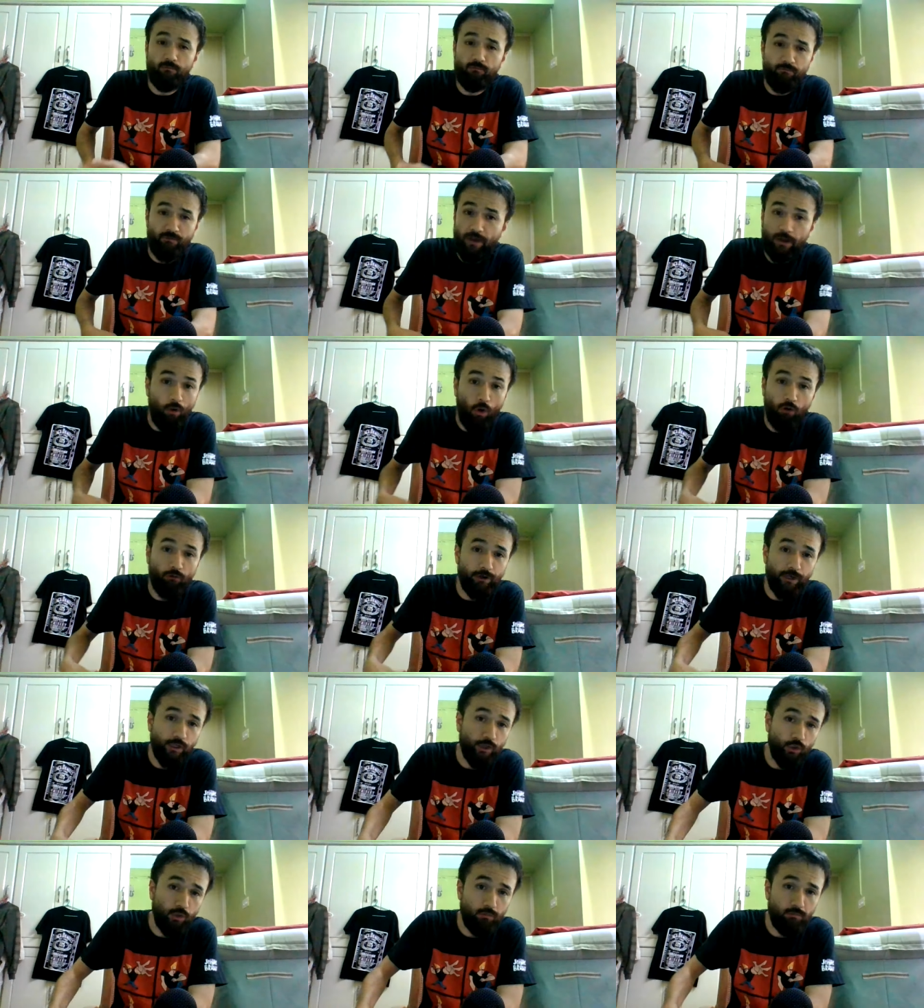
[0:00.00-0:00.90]
Fed
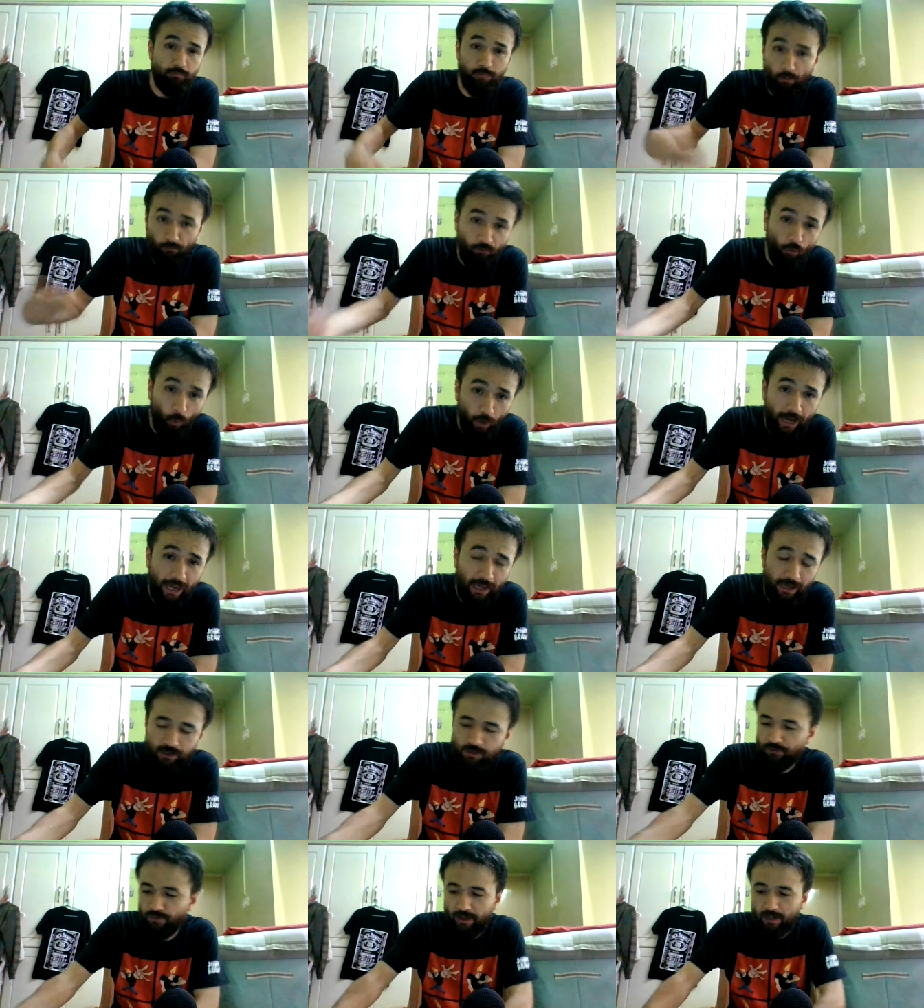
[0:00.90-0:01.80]
already knew
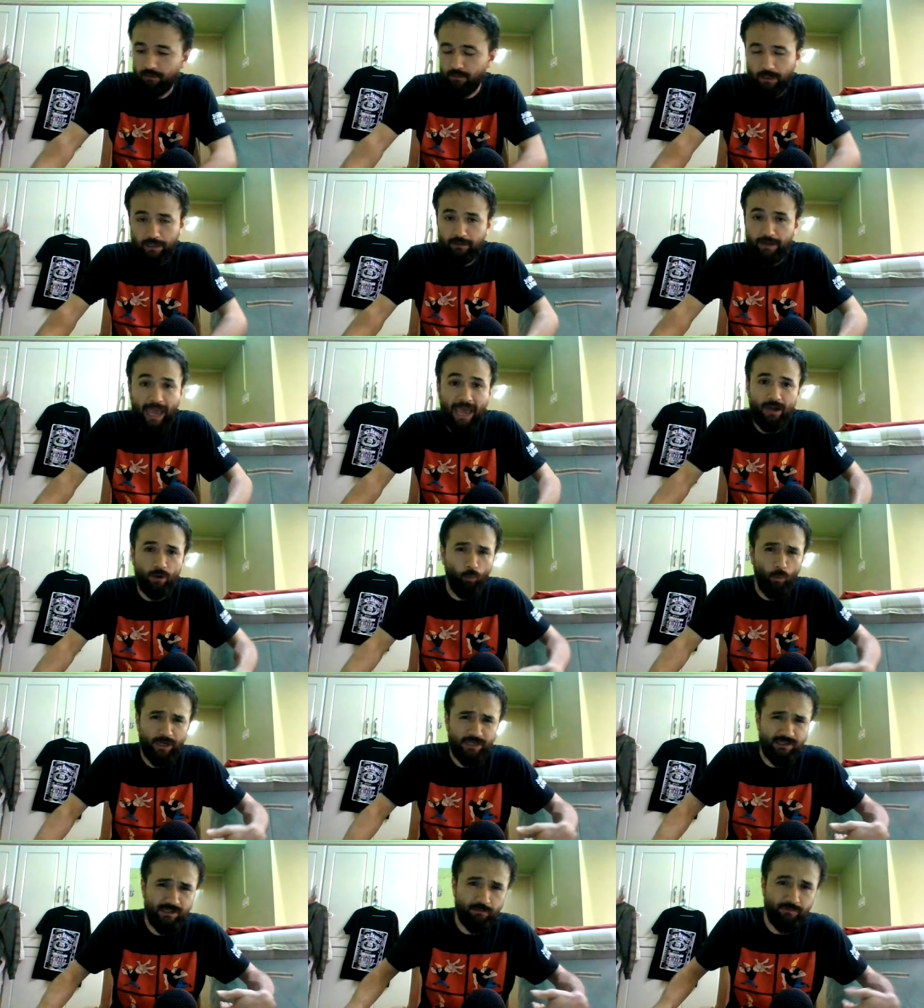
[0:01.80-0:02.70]
beforehand that it had a
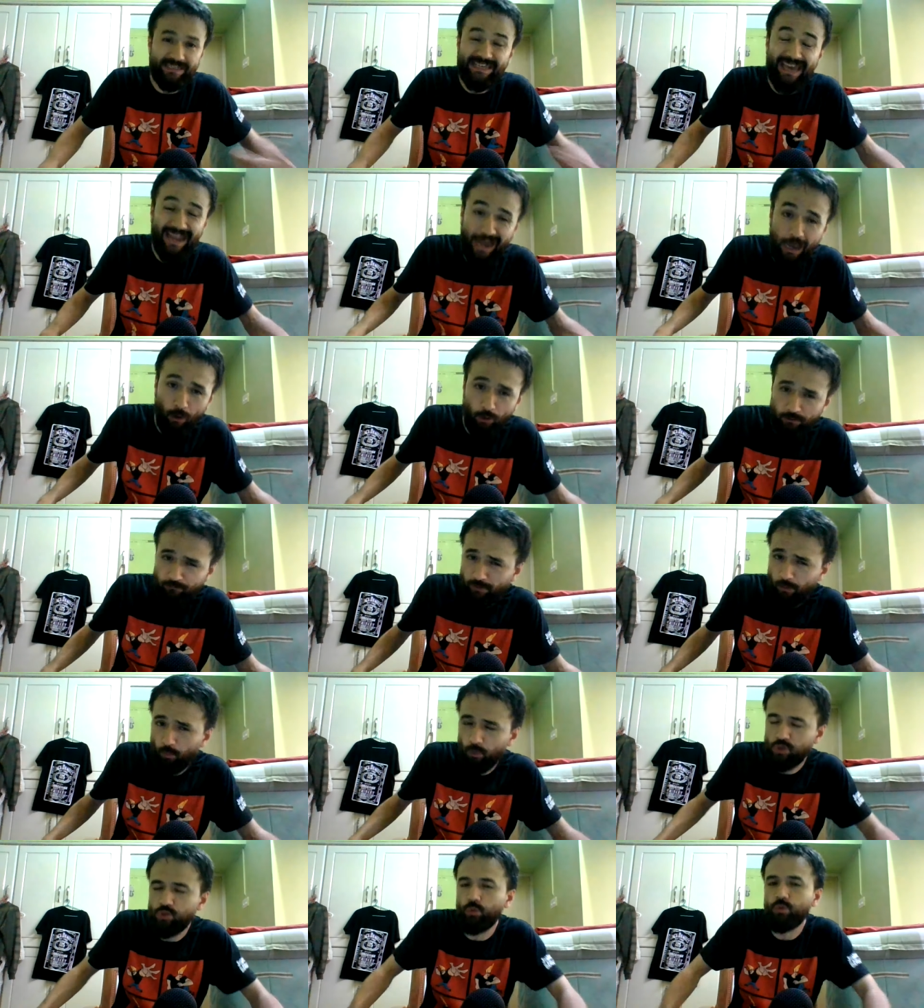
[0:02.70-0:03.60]
way to get out of
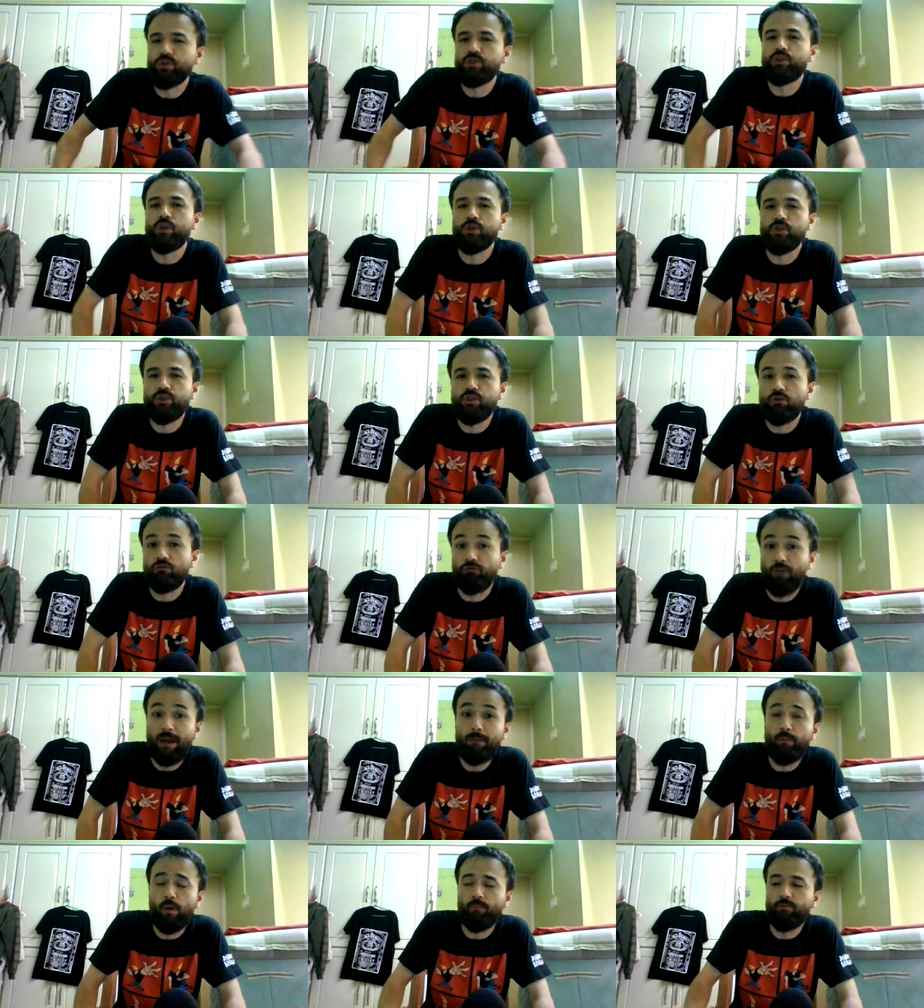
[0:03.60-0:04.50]
it, which was just to
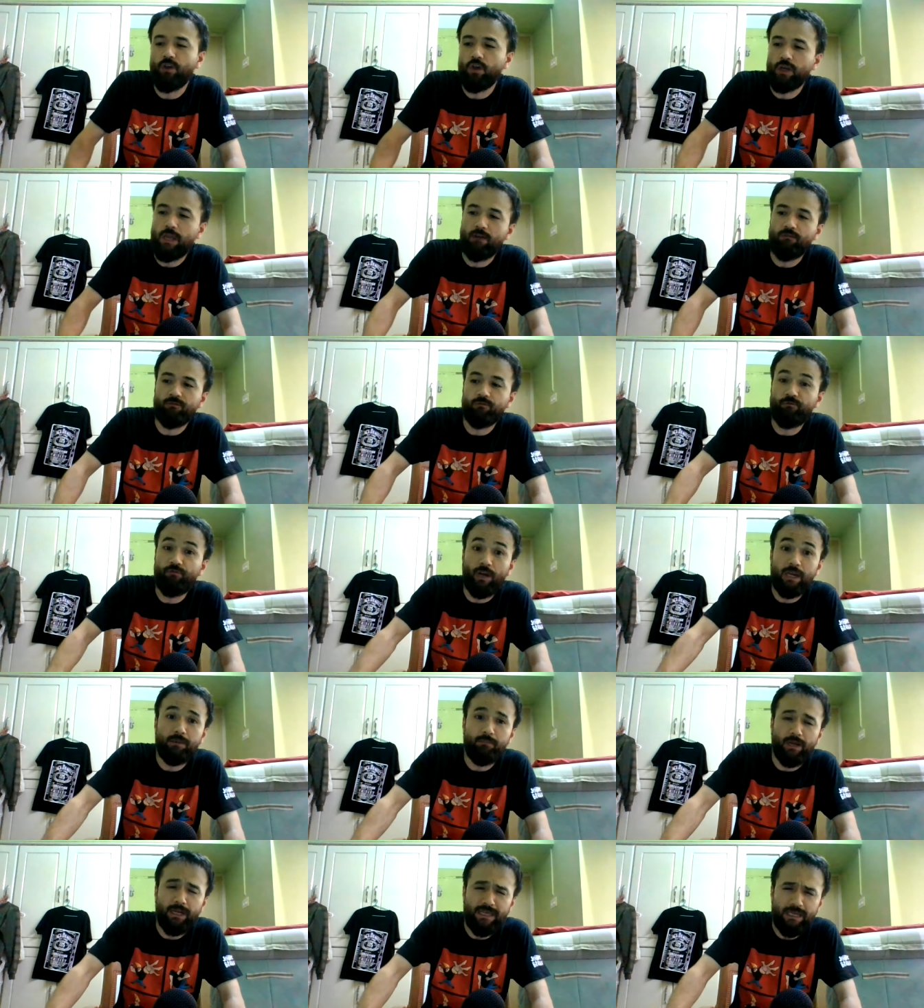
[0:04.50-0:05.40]
ramp up their gov-
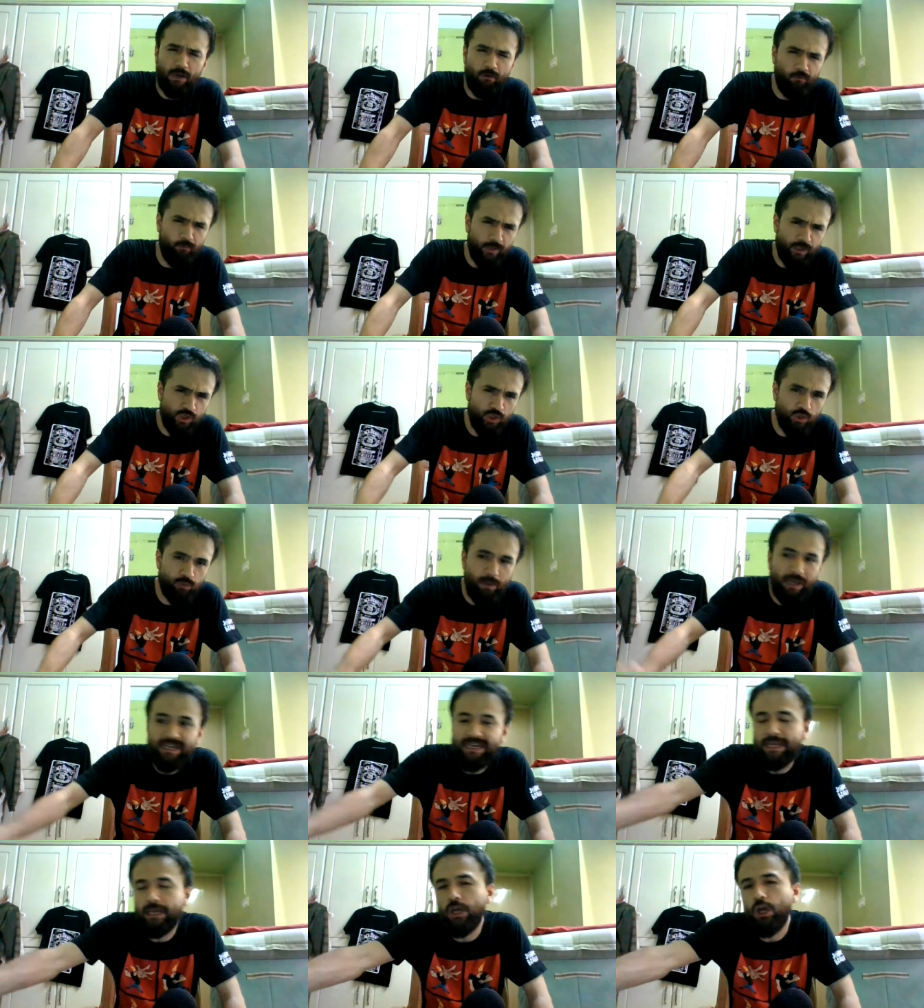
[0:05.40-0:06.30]
funny money government
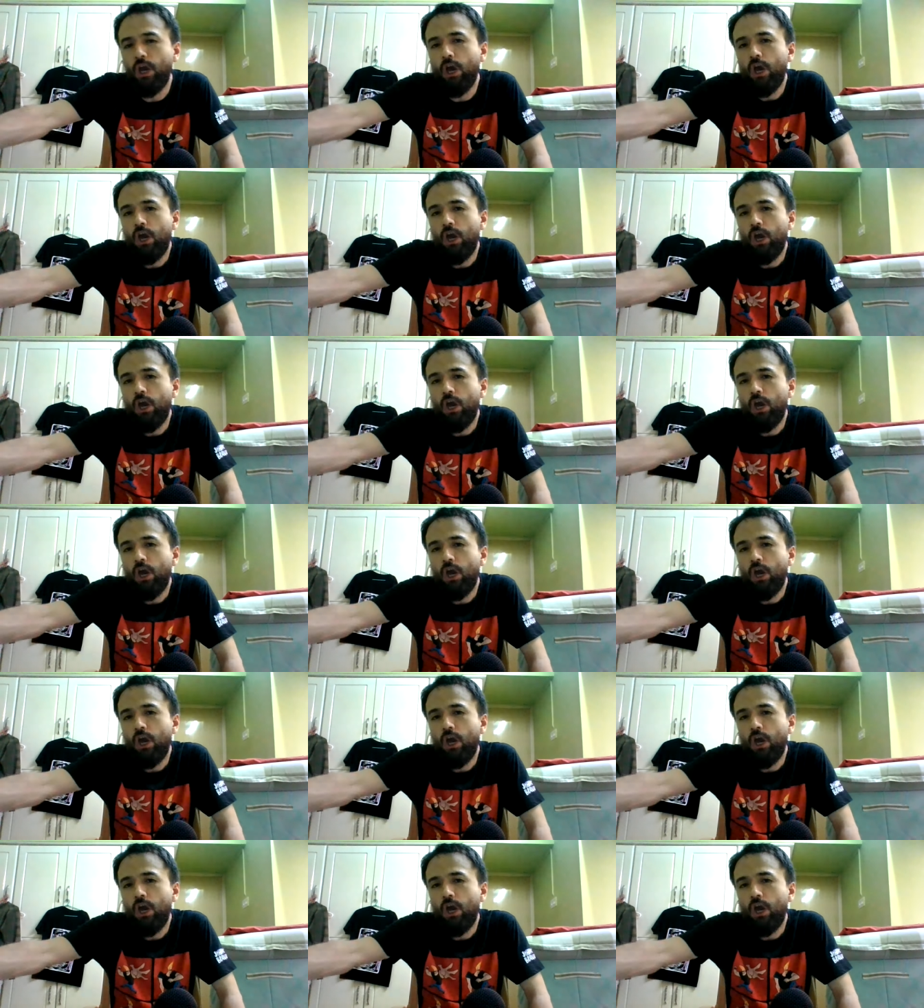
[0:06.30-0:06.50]
spending